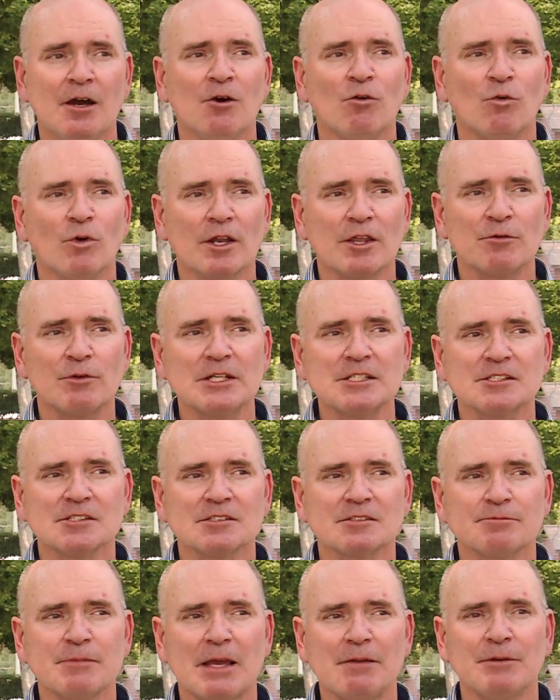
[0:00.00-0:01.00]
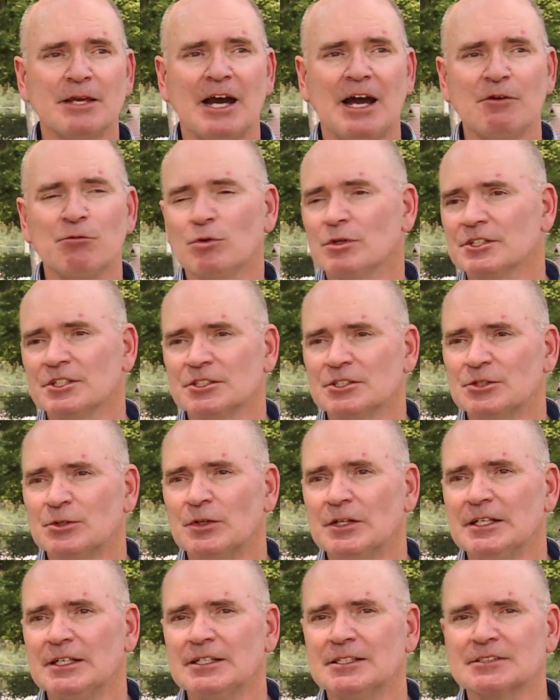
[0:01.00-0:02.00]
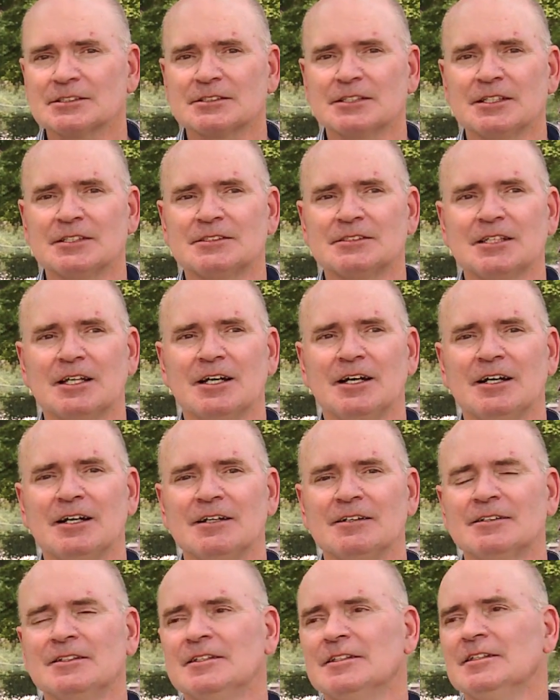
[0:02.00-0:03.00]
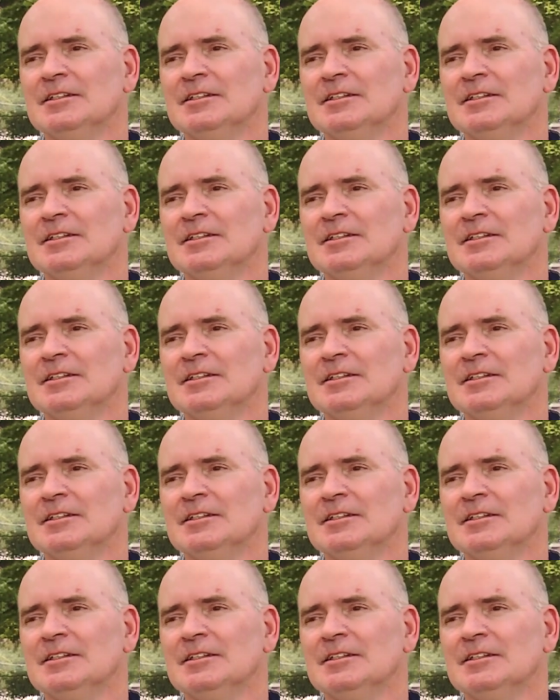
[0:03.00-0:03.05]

One of the reasons maybe I wouldn't do it is that